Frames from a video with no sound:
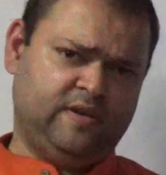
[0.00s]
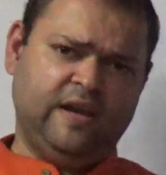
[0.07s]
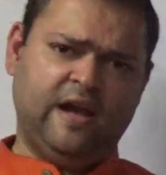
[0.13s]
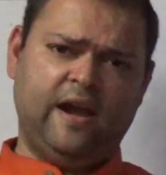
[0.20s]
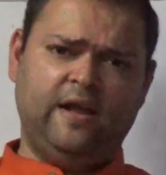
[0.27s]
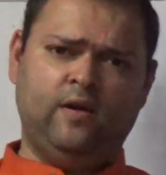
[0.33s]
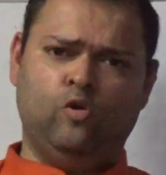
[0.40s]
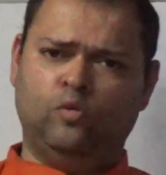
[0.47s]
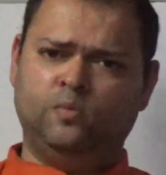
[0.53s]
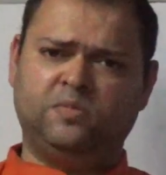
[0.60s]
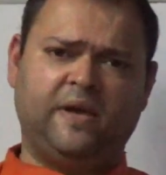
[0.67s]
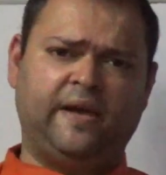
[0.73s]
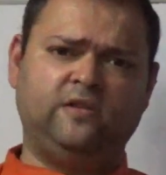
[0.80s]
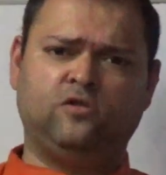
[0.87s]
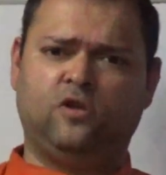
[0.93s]
regarding home
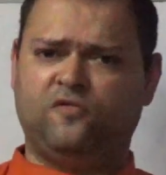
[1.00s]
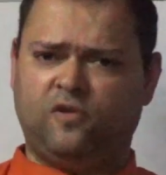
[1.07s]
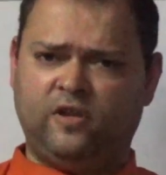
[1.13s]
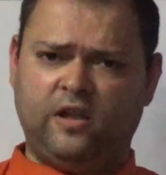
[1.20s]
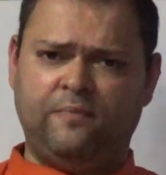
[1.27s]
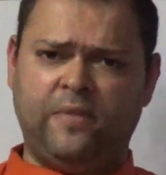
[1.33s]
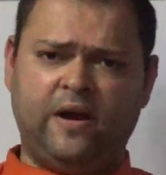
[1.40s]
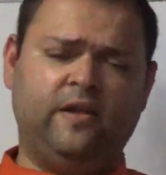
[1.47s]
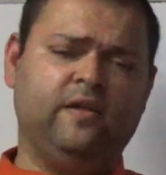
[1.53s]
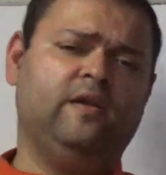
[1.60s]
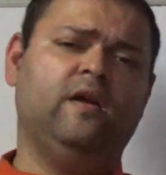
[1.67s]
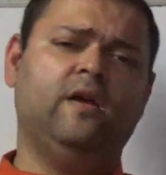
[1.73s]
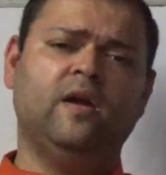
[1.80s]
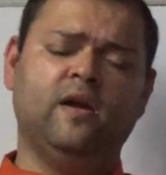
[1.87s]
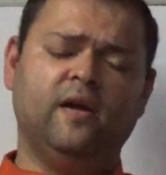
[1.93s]
science, or for that matter
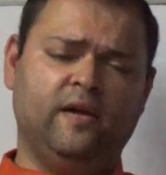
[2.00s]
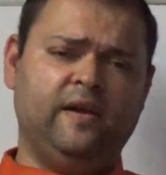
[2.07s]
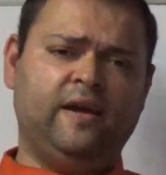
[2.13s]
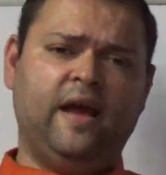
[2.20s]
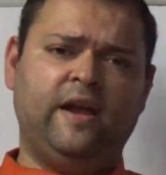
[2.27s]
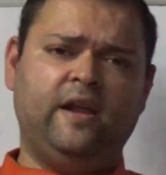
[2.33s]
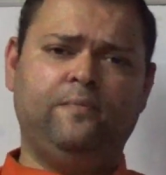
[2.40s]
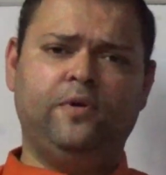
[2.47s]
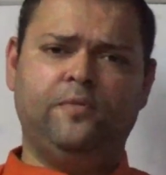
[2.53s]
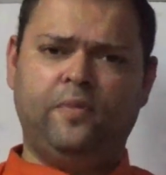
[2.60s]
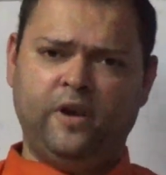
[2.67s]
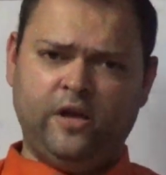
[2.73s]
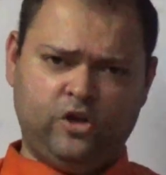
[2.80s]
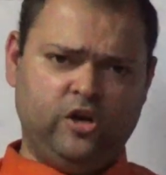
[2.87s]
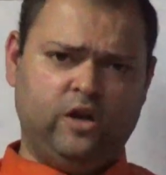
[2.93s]
regarding
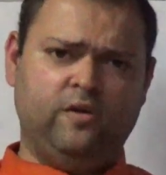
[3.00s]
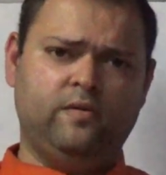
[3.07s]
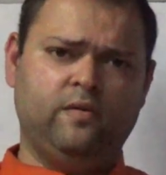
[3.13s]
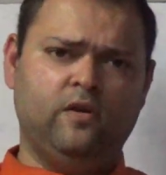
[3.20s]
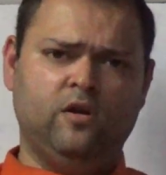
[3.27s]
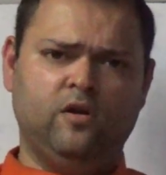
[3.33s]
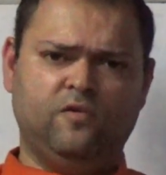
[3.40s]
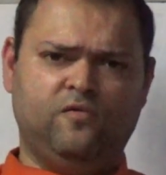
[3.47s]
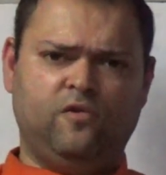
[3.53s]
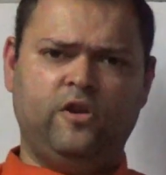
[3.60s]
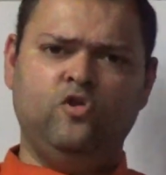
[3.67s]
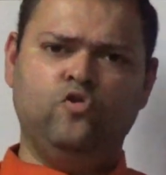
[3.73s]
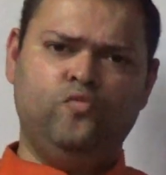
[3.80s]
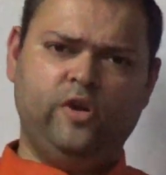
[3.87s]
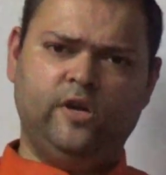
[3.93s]
preparation for
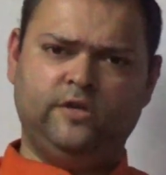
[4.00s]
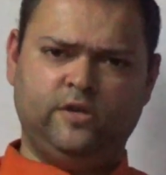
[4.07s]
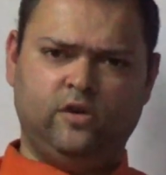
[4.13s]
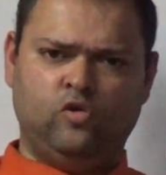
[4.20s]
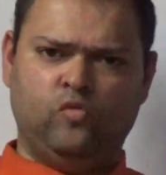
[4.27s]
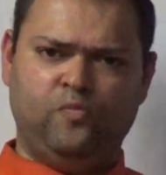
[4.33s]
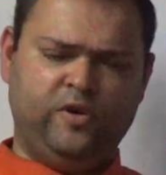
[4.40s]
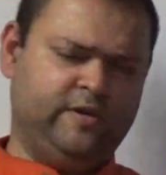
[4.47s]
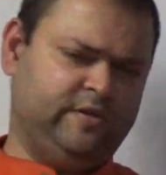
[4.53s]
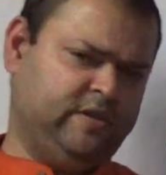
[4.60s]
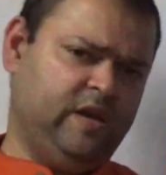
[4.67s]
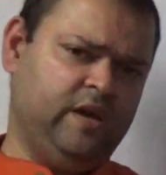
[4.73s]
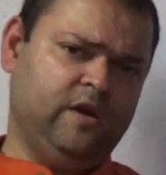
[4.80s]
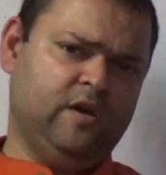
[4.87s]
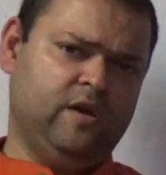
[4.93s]
UPSC or
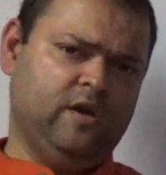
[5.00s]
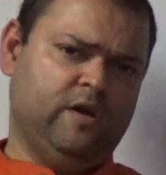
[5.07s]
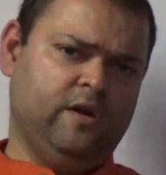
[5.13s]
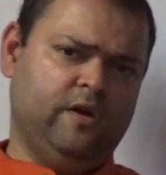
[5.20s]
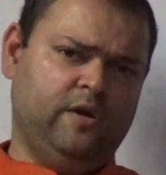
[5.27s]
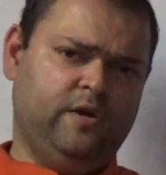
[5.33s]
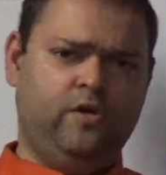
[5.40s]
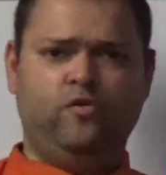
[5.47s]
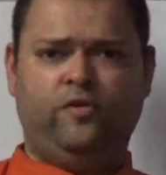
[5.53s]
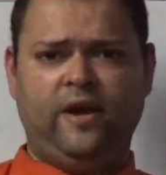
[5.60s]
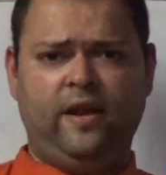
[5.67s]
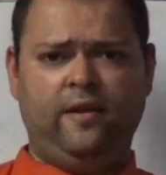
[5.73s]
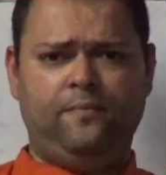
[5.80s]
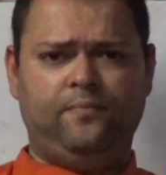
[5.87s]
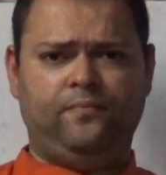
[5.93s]
OPSC, you
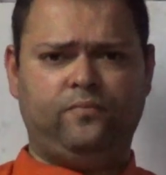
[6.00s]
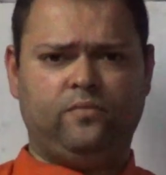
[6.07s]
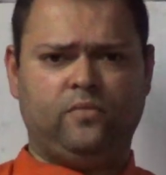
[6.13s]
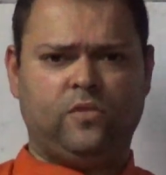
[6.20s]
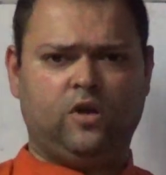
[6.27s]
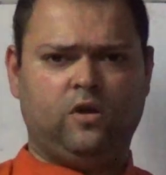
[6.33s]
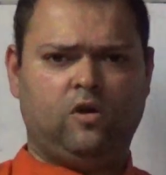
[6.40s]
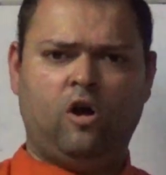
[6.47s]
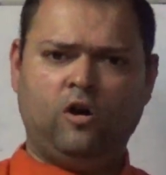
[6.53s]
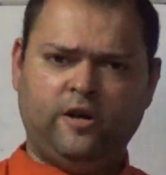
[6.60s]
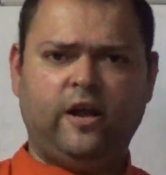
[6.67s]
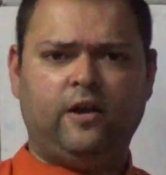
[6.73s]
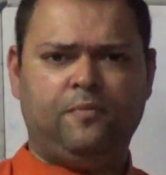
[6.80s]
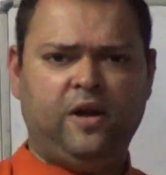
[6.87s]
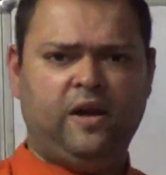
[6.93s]
can
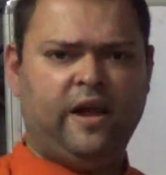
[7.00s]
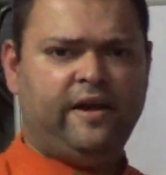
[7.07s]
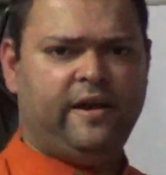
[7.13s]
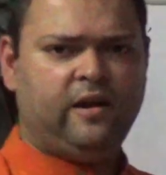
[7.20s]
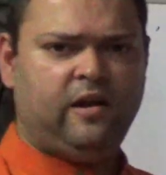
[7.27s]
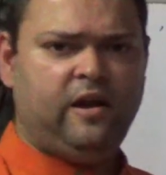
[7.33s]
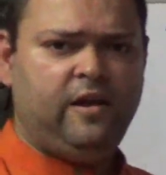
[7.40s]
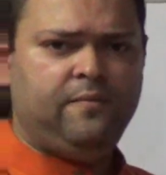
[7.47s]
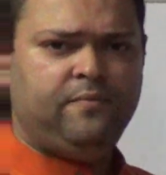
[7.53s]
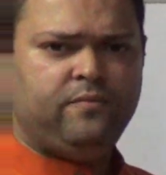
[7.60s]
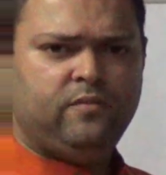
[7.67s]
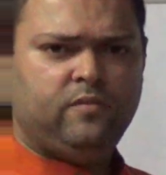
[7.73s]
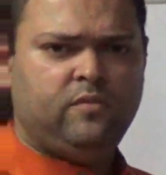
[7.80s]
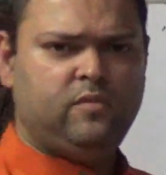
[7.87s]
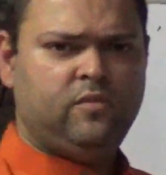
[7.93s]
contact me directly
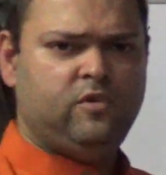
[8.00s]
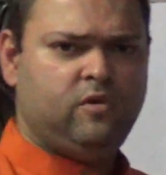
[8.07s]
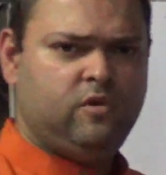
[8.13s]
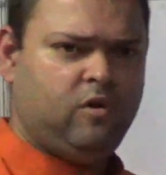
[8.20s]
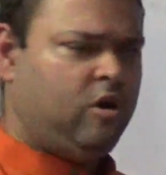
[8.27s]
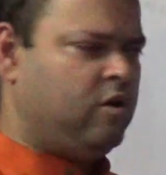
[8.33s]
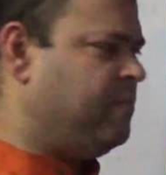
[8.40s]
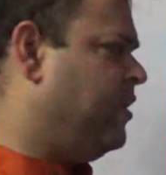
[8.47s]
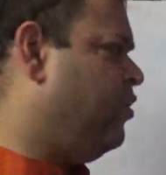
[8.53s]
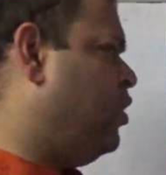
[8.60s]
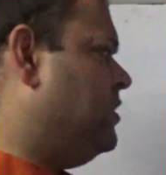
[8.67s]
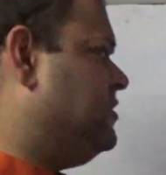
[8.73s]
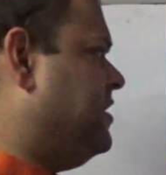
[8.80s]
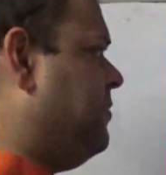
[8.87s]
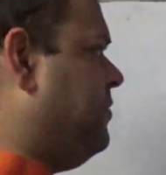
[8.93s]
on my
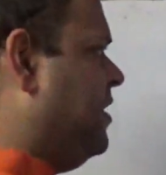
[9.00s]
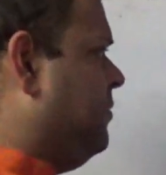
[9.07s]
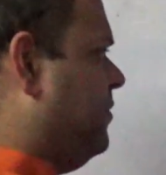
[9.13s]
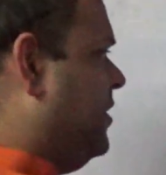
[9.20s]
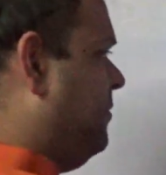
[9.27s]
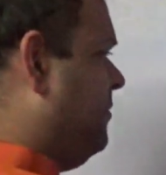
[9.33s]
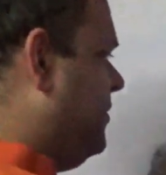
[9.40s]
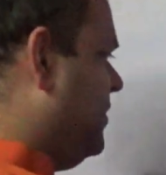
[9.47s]
WhatsApp number,